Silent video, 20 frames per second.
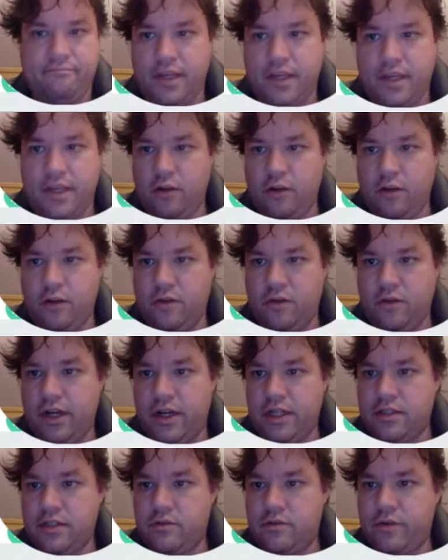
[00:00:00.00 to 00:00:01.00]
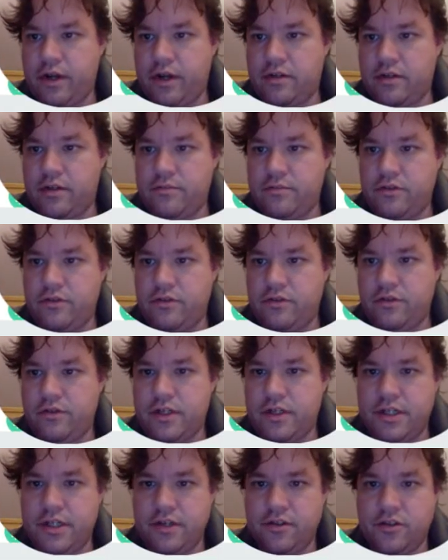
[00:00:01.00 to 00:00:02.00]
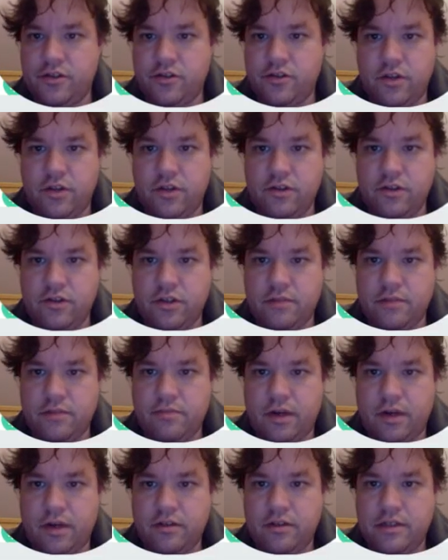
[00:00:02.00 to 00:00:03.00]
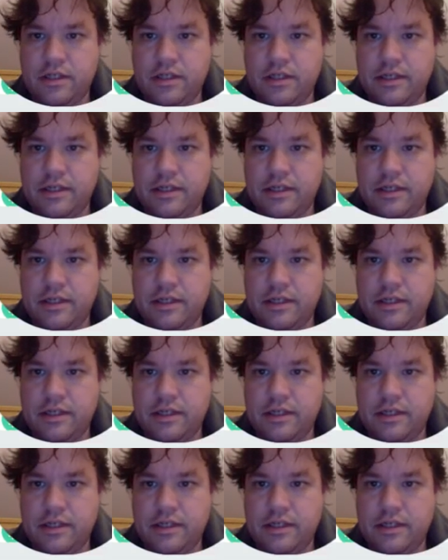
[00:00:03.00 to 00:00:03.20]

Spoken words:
Hello my friends, welcome to our series of videos about